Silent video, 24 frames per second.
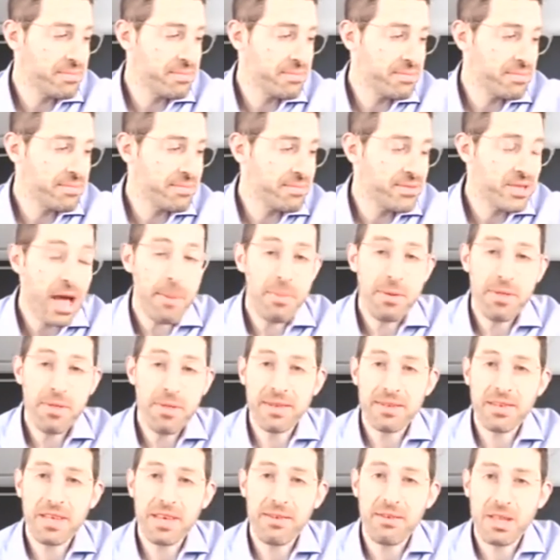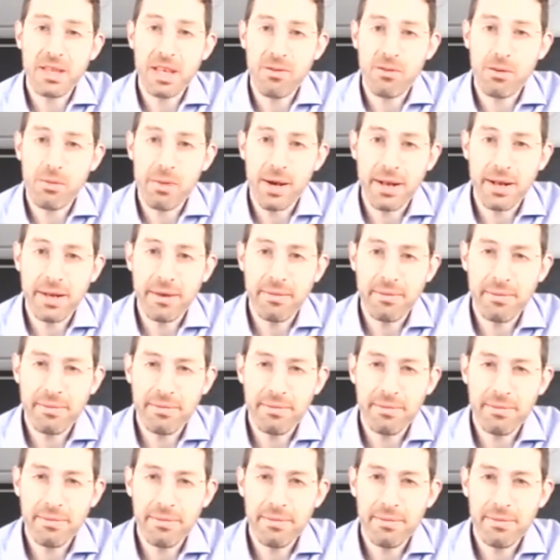So happy Thanksgiving to everybody.
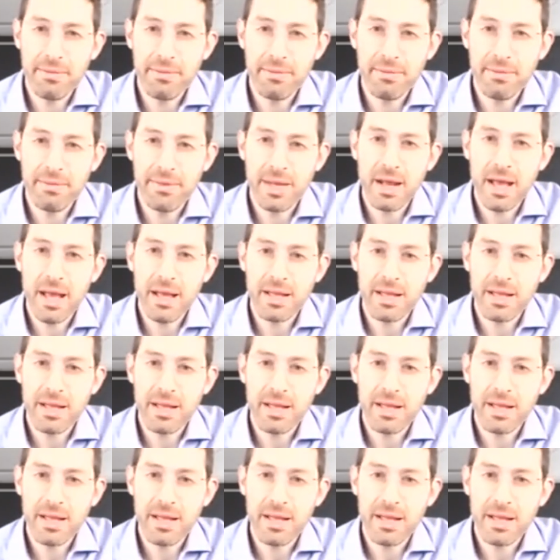Today,